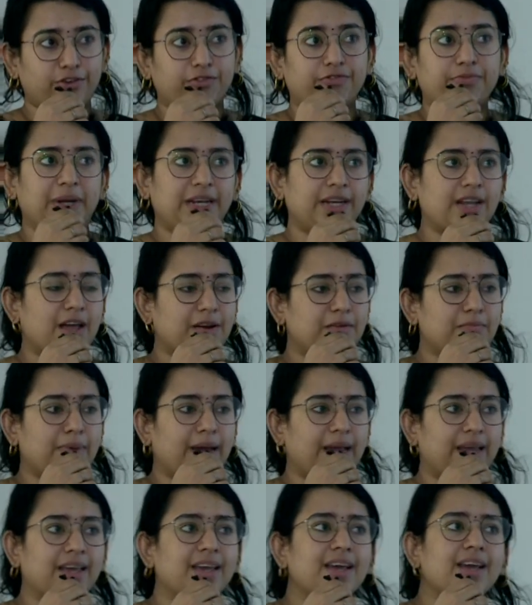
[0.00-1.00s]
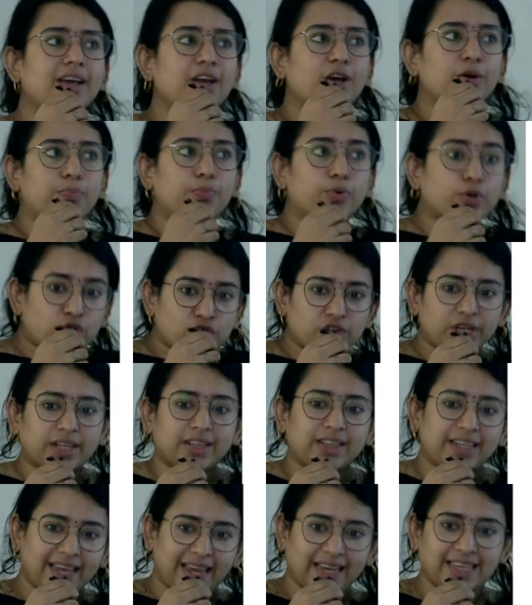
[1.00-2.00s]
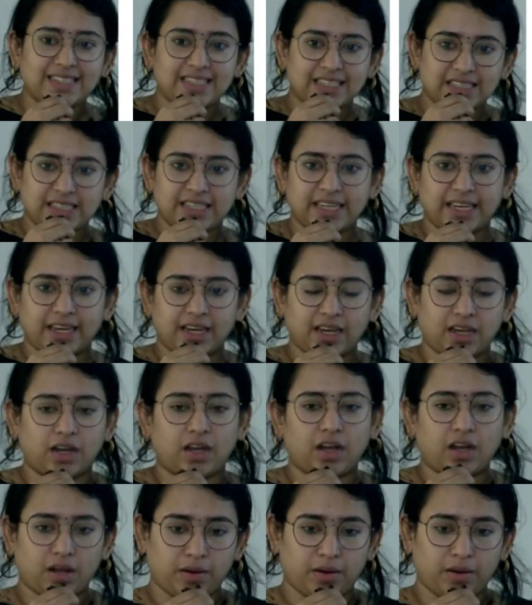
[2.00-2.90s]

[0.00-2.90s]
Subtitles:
be done by pushing the existing